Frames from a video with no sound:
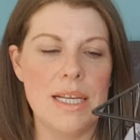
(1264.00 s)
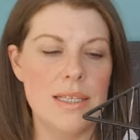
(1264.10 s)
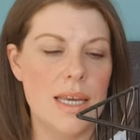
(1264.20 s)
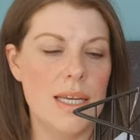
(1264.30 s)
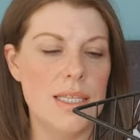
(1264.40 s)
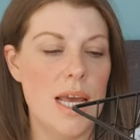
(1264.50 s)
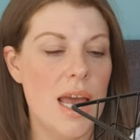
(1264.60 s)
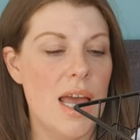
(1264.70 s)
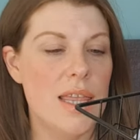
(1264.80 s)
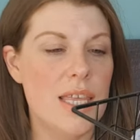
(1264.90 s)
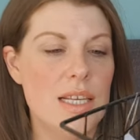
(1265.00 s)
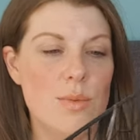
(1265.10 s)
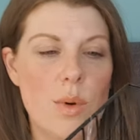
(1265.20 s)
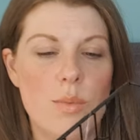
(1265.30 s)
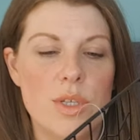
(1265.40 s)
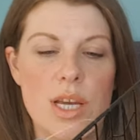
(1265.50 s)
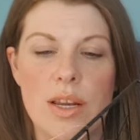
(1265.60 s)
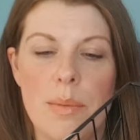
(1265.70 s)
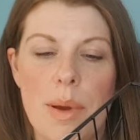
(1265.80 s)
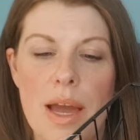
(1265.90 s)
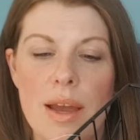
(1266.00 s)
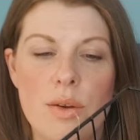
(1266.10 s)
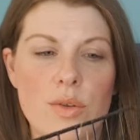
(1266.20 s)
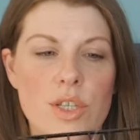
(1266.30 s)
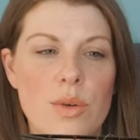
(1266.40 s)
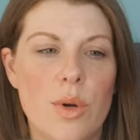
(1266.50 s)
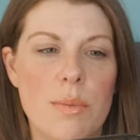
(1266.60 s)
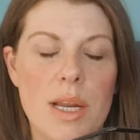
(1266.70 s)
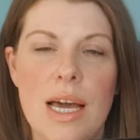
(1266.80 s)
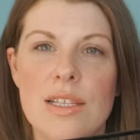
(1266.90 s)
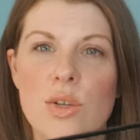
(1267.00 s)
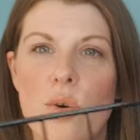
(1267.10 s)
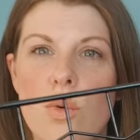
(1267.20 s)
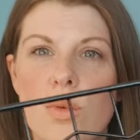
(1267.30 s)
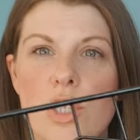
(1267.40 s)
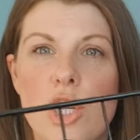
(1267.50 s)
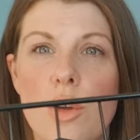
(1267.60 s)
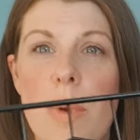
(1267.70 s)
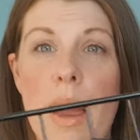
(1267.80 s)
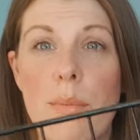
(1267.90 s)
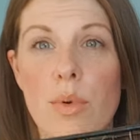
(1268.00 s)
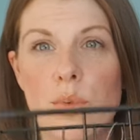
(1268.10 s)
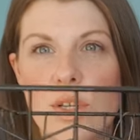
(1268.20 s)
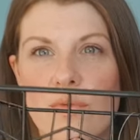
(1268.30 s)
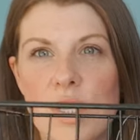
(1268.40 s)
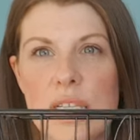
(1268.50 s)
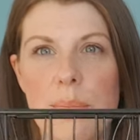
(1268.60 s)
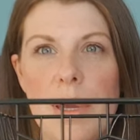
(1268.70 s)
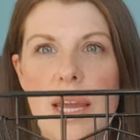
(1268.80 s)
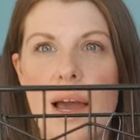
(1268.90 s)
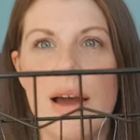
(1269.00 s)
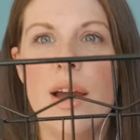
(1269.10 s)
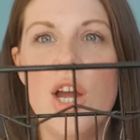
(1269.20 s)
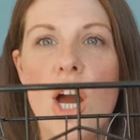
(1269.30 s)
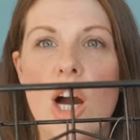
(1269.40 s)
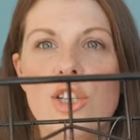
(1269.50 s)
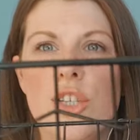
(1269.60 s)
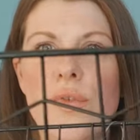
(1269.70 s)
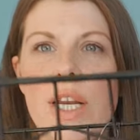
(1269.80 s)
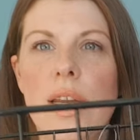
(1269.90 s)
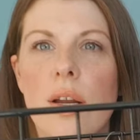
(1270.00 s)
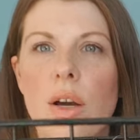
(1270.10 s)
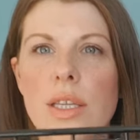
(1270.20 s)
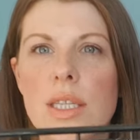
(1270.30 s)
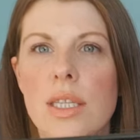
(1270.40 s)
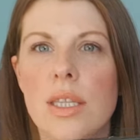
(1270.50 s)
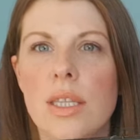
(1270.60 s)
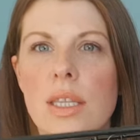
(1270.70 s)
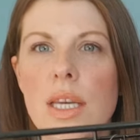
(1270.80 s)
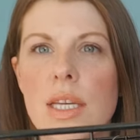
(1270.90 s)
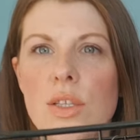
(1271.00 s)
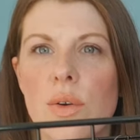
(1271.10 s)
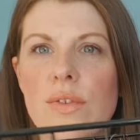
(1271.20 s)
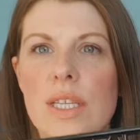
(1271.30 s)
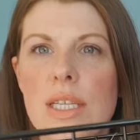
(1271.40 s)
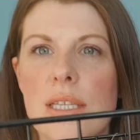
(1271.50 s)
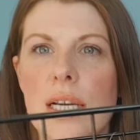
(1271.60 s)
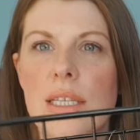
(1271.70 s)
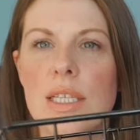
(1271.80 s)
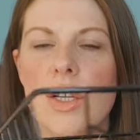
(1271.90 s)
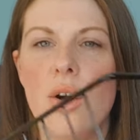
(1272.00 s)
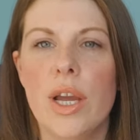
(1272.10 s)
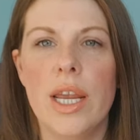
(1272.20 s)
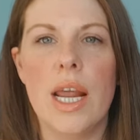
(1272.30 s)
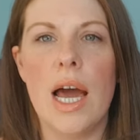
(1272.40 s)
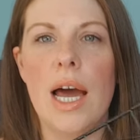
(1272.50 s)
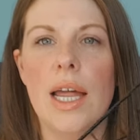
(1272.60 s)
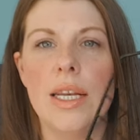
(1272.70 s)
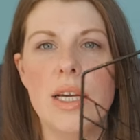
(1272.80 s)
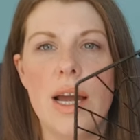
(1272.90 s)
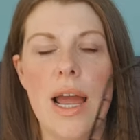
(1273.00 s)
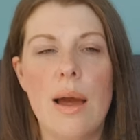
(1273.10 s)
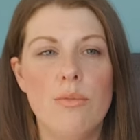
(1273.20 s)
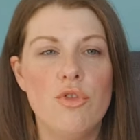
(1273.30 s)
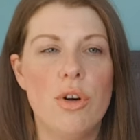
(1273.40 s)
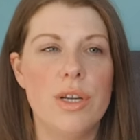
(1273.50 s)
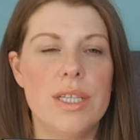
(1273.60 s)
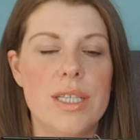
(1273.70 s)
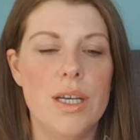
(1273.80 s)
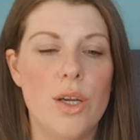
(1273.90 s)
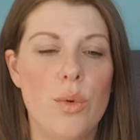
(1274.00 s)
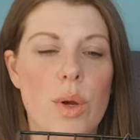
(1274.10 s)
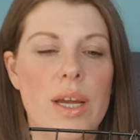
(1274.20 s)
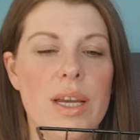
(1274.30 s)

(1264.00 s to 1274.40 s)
basket. This one was only £1. The one in my last haul was £2, but was obviously bigger. I just really liked the sort of zigzag design, and I am trying to